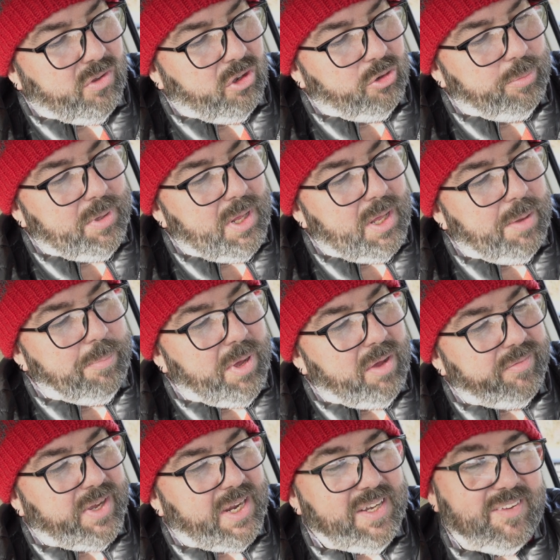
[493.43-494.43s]
to be
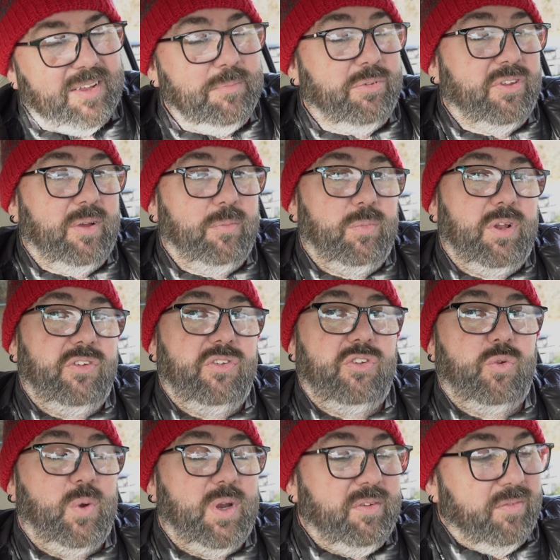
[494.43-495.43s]
above 18%. Well, it's at
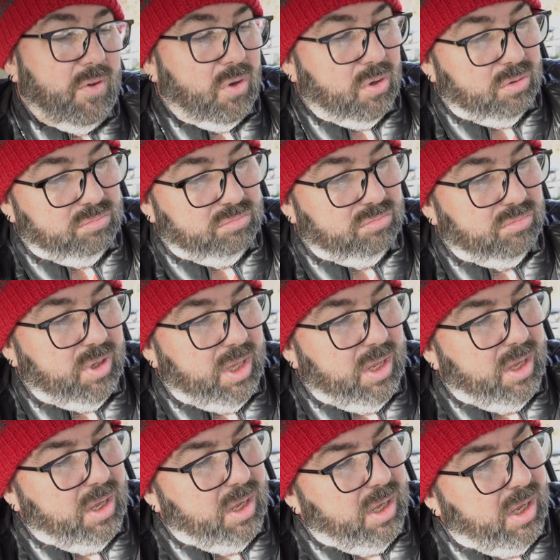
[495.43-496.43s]
24.
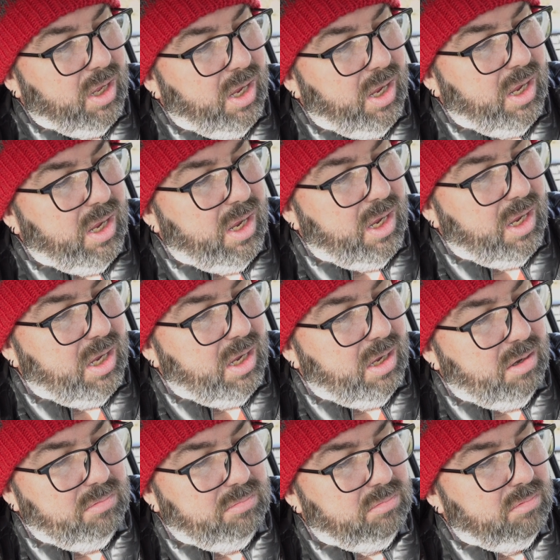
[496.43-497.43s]

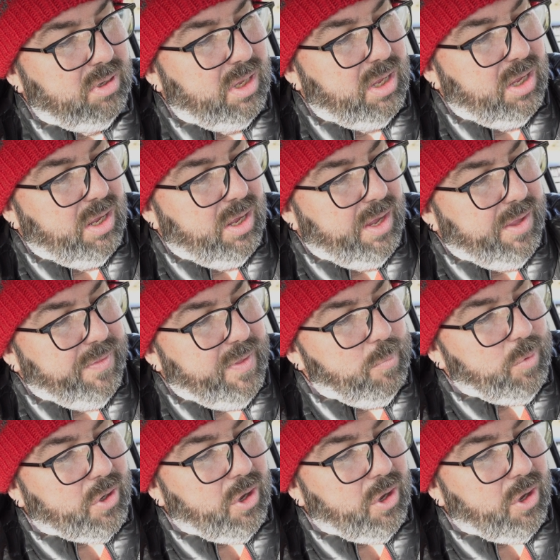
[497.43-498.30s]
Then we've